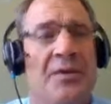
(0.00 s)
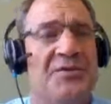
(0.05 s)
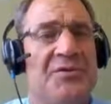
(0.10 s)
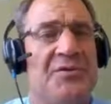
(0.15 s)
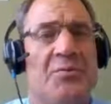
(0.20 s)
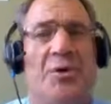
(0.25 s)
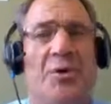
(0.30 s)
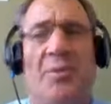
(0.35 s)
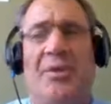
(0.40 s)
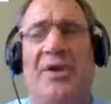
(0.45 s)

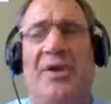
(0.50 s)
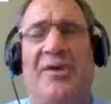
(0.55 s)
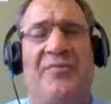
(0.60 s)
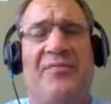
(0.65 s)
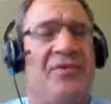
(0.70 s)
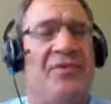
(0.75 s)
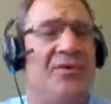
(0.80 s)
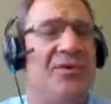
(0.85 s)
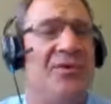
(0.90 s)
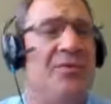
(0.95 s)
So what we
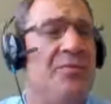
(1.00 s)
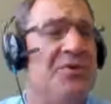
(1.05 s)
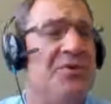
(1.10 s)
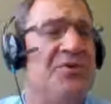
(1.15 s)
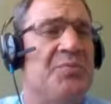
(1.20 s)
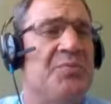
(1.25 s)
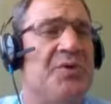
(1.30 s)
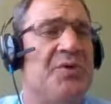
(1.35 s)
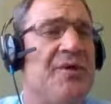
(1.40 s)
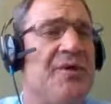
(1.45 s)
have to do
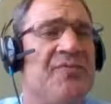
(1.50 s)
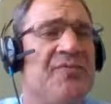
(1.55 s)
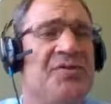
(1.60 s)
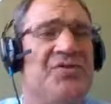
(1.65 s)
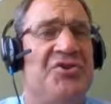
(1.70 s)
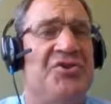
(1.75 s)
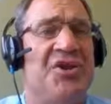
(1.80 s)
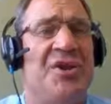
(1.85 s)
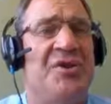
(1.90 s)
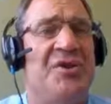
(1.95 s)
is we have
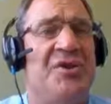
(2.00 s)
to